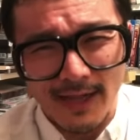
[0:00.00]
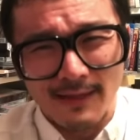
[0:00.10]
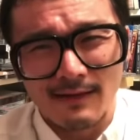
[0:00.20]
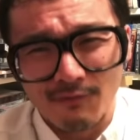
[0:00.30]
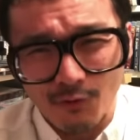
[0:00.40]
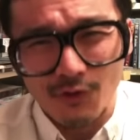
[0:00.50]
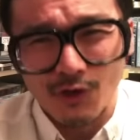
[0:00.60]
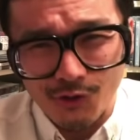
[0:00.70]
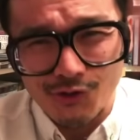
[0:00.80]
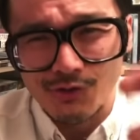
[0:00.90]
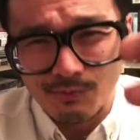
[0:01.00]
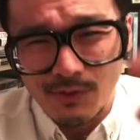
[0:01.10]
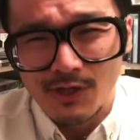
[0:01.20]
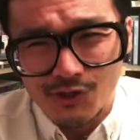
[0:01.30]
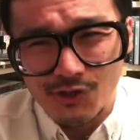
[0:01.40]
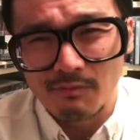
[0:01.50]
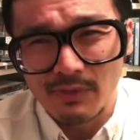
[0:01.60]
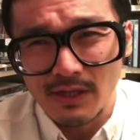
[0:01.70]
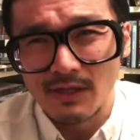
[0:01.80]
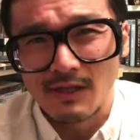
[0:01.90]
I think Vertigo should should
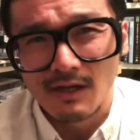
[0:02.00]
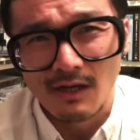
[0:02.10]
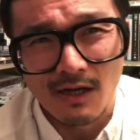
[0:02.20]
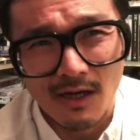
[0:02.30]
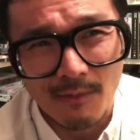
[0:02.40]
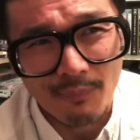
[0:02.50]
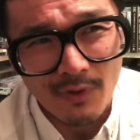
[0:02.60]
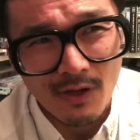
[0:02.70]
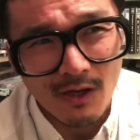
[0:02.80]
be um,